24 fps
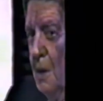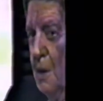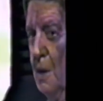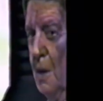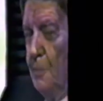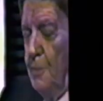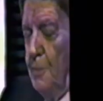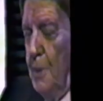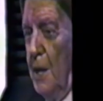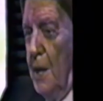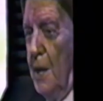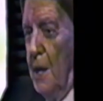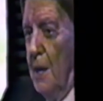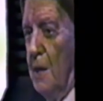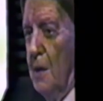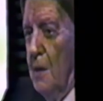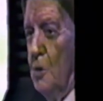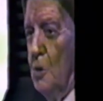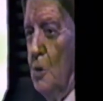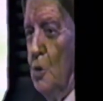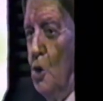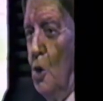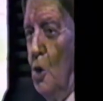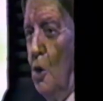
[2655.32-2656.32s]
a
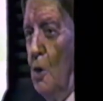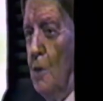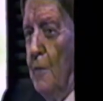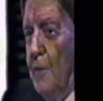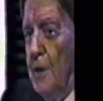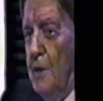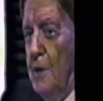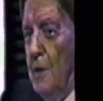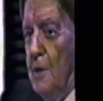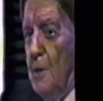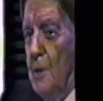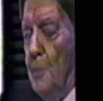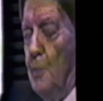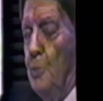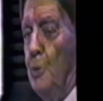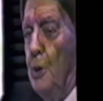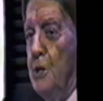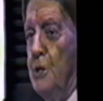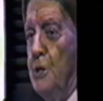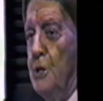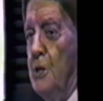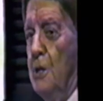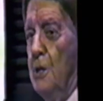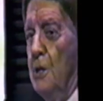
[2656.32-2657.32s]
plane dove into the
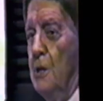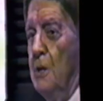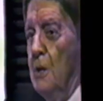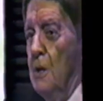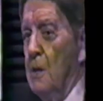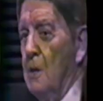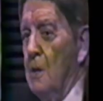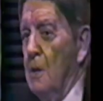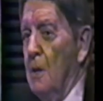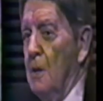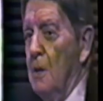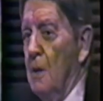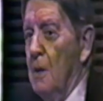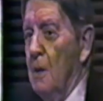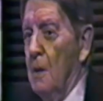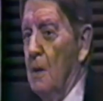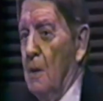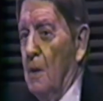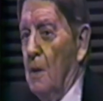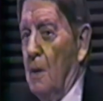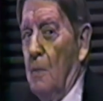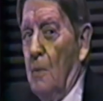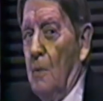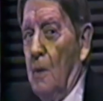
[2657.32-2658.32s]
Princeton,
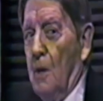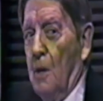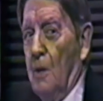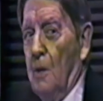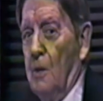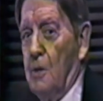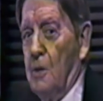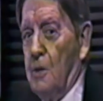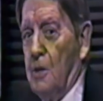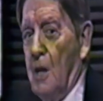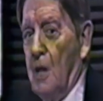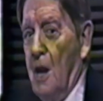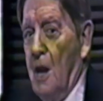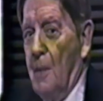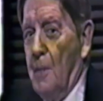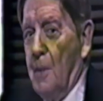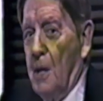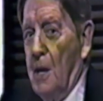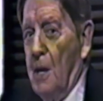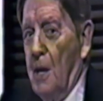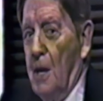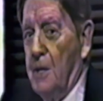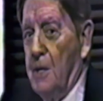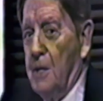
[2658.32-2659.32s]
one of those
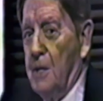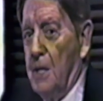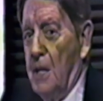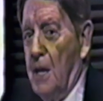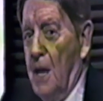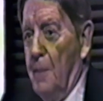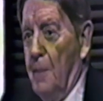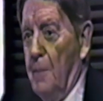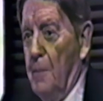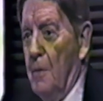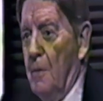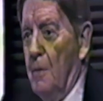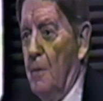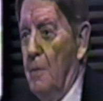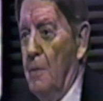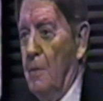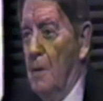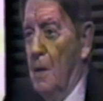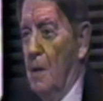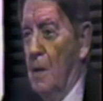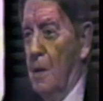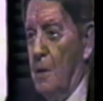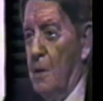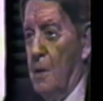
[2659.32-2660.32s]
kamikaze type
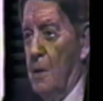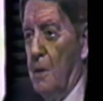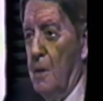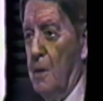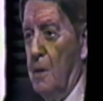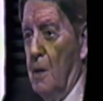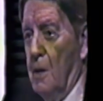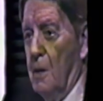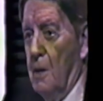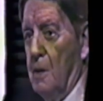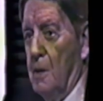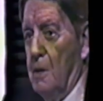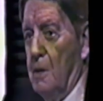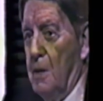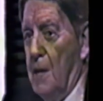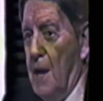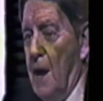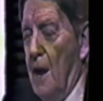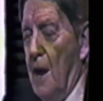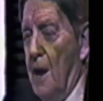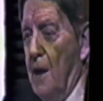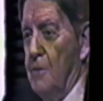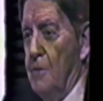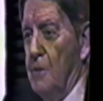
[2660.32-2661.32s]
uh,
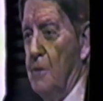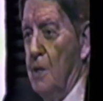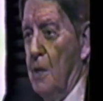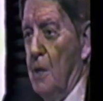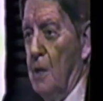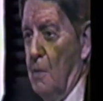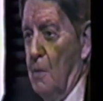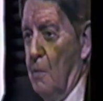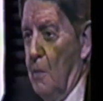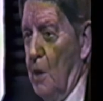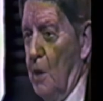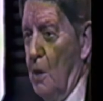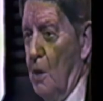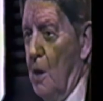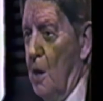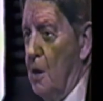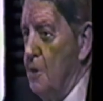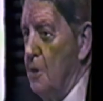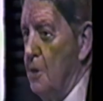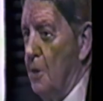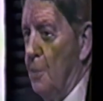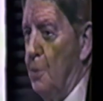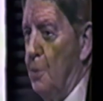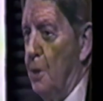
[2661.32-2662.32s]
dives. We
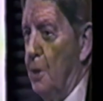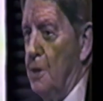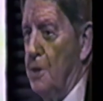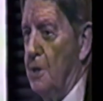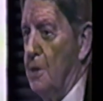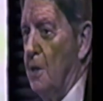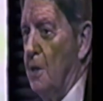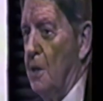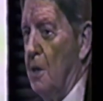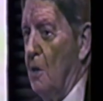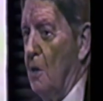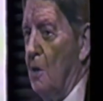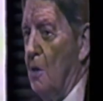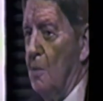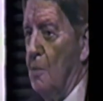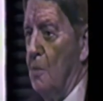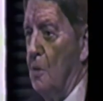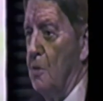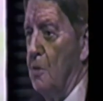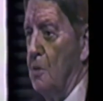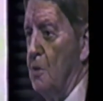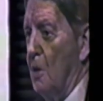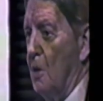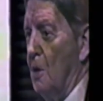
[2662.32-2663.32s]
lost the Princeton and
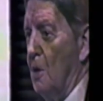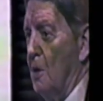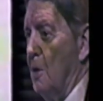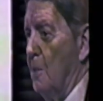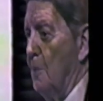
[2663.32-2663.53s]
almost all